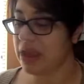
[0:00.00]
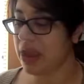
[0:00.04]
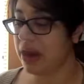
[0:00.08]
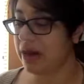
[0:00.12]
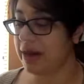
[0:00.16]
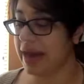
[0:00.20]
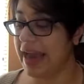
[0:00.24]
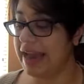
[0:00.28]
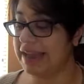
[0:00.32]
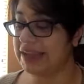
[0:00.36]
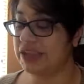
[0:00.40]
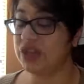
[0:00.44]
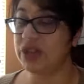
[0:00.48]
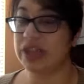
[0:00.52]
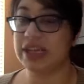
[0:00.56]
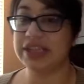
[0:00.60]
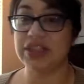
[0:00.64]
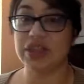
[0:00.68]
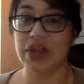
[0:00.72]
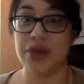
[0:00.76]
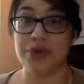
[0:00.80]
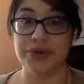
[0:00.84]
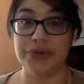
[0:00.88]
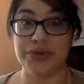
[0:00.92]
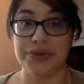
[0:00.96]
All right. So
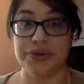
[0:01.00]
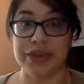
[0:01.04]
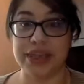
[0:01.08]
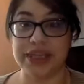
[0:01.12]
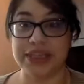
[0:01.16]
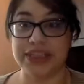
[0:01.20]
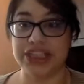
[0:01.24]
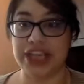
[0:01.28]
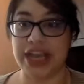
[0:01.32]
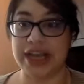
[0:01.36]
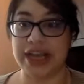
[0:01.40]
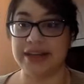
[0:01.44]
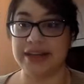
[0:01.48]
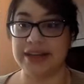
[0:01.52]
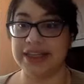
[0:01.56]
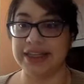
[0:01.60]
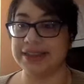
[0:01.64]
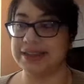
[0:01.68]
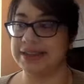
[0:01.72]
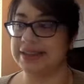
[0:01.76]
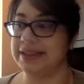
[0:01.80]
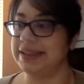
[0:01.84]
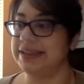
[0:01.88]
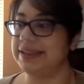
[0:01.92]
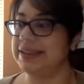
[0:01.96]
let's go through the
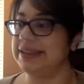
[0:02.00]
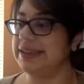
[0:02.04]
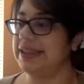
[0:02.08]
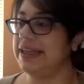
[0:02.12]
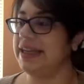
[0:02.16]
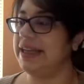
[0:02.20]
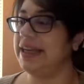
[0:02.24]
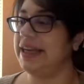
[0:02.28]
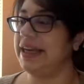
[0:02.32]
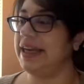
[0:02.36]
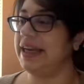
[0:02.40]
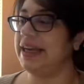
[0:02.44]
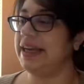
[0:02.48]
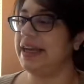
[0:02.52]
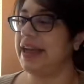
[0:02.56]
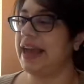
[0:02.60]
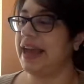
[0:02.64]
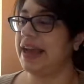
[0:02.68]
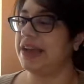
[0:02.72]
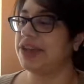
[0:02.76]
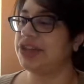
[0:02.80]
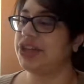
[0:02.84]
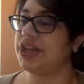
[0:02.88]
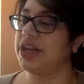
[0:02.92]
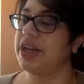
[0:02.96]
checklist. Let's see it in
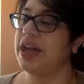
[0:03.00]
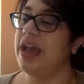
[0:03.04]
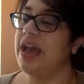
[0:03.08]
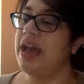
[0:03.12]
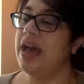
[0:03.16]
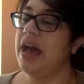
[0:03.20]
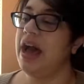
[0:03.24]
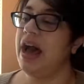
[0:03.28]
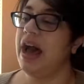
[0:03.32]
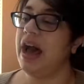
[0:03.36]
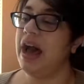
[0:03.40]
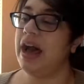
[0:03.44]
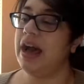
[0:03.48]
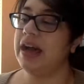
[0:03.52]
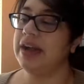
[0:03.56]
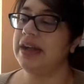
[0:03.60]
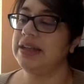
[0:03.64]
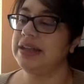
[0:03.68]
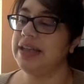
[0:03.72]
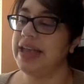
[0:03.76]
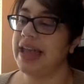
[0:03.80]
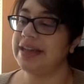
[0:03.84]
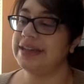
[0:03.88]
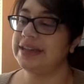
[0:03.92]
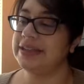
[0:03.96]
action.
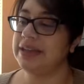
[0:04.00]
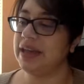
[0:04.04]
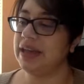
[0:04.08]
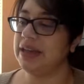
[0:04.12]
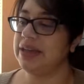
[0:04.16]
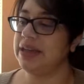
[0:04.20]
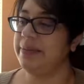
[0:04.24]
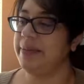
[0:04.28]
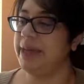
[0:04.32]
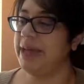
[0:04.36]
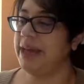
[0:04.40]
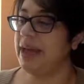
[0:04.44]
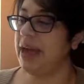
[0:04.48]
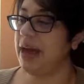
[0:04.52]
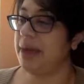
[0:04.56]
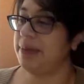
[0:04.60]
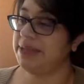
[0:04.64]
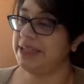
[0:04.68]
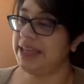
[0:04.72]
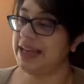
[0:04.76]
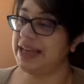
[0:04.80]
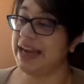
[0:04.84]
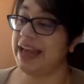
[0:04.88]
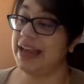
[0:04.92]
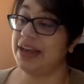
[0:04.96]
Collect, document,
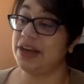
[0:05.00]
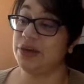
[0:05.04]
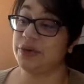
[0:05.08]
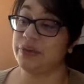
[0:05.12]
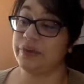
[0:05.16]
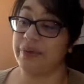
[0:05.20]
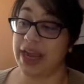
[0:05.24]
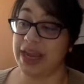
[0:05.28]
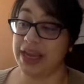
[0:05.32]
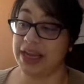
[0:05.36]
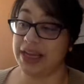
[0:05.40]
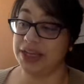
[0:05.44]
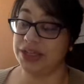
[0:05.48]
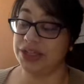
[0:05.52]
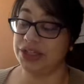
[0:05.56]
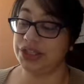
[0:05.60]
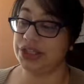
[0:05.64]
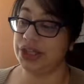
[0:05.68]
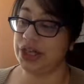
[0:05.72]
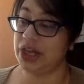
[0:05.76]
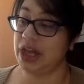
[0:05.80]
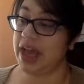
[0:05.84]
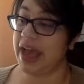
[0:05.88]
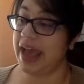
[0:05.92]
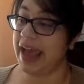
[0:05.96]
update, and
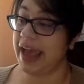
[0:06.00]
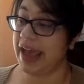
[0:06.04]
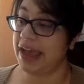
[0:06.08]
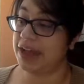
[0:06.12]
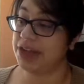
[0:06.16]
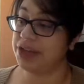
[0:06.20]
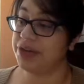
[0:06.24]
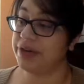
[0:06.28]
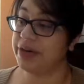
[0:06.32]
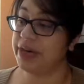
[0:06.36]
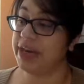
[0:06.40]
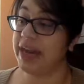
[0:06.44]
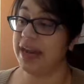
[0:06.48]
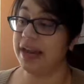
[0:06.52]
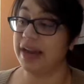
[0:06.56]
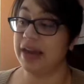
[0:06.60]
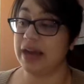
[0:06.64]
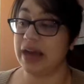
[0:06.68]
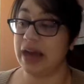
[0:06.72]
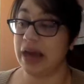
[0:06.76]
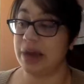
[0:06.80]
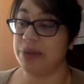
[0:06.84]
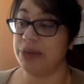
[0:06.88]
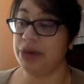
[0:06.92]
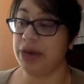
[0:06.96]
arrange accurate and
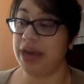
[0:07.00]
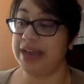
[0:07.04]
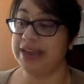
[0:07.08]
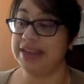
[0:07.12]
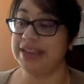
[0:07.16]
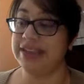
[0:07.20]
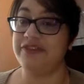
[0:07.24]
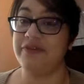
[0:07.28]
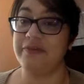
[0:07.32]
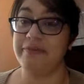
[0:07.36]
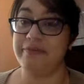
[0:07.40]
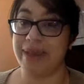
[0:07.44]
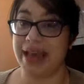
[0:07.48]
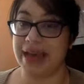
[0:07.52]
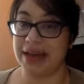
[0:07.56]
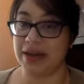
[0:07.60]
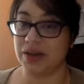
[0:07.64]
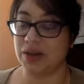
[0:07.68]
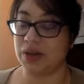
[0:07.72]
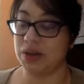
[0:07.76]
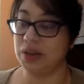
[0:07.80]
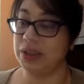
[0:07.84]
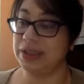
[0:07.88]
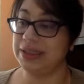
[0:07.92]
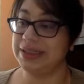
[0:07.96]
comprehensive
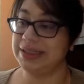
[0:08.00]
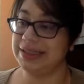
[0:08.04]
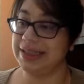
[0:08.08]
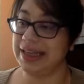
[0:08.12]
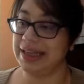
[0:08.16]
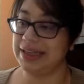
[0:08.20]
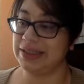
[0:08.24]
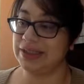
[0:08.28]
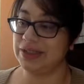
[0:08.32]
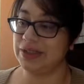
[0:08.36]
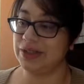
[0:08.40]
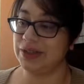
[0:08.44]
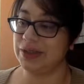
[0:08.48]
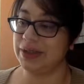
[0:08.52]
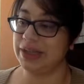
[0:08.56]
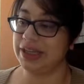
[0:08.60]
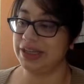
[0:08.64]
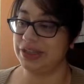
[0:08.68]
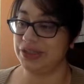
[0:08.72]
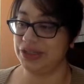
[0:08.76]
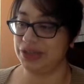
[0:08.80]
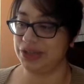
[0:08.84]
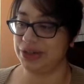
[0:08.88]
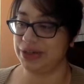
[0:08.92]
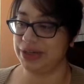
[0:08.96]
medical and dental
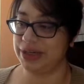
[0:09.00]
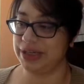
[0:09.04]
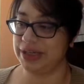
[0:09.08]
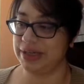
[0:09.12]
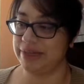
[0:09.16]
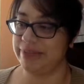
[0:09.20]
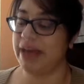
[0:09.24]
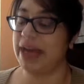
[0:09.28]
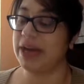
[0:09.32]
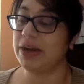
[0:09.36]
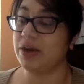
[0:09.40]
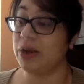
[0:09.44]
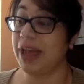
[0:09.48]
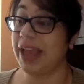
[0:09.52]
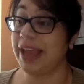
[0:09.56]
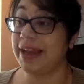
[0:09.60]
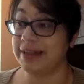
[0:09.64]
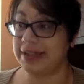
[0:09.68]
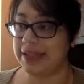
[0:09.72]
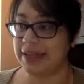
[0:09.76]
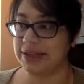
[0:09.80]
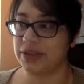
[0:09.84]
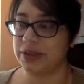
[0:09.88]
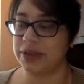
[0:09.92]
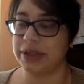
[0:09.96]

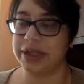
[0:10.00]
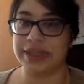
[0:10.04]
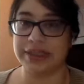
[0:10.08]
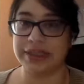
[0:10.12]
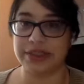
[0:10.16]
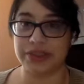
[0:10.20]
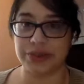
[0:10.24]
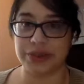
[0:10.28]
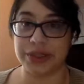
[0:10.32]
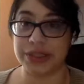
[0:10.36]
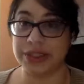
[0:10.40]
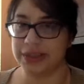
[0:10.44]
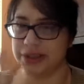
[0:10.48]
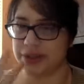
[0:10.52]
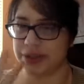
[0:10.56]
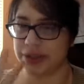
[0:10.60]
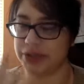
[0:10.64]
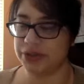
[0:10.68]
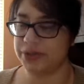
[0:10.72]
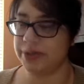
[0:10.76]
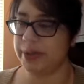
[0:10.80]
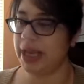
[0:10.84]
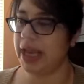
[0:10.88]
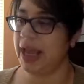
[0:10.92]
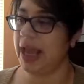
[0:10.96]
histories,
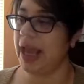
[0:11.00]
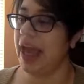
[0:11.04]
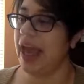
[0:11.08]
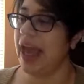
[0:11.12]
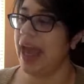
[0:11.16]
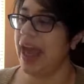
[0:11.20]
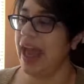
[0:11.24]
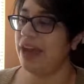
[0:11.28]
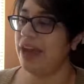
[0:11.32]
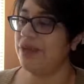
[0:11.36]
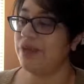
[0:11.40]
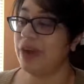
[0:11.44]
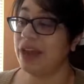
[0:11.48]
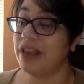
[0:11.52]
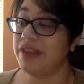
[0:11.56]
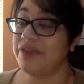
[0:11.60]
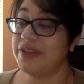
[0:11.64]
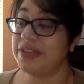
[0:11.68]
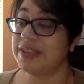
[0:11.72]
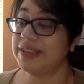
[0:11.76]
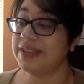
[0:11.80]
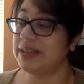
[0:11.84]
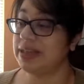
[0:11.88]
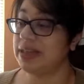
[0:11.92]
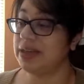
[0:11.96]
excuse me, and
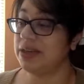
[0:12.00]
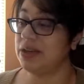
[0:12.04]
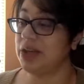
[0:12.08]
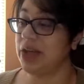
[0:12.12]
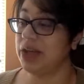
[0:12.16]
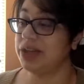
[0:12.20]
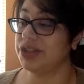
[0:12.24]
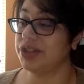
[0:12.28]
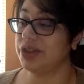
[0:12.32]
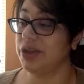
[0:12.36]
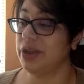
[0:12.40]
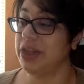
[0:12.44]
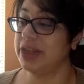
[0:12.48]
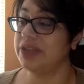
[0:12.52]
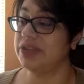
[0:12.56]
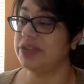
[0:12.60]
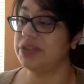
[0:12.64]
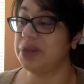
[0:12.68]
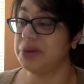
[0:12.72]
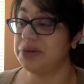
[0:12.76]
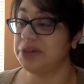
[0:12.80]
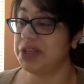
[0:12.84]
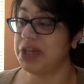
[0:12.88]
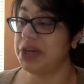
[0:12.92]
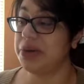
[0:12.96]
relevant psychological and
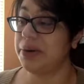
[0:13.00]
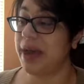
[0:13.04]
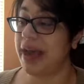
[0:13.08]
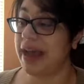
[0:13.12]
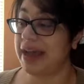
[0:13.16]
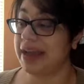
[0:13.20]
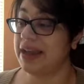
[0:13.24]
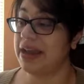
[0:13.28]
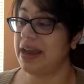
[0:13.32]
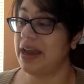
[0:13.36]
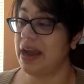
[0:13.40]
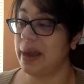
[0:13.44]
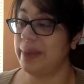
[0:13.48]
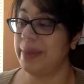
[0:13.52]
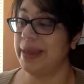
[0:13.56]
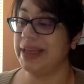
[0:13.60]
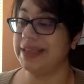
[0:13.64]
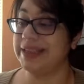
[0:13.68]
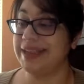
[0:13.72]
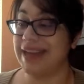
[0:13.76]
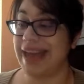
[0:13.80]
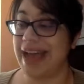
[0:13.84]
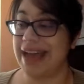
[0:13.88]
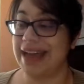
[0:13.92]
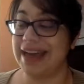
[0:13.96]
socioeconomic
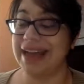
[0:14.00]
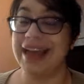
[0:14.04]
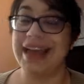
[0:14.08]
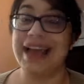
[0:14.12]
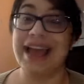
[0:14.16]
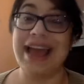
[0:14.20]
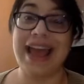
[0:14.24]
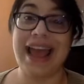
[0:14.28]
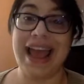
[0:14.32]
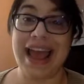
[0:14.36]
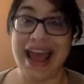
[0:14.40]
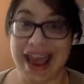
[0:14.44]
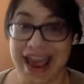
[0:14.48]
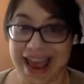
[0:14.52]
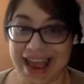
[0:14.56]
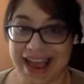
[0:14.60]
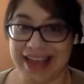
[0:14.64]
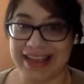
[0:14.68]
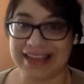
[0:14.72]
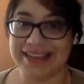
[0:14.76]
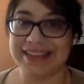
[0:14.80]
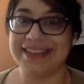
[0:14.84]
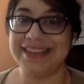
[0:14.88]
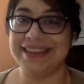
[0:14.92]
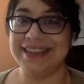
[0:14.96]
data
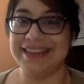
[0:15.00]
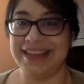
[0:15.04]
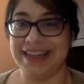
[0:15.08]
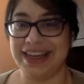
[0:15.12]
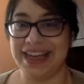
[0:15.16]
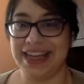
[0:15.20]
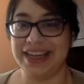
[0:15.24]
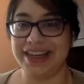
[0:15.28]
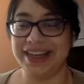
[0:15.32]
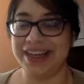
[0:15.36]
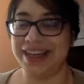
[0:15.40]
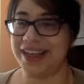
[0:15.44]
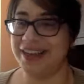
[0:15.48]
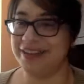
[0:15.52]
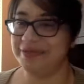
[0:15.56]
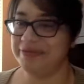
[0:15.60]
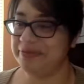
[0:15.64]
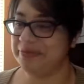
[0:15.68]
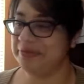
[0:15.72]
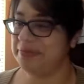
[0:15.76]
as needed.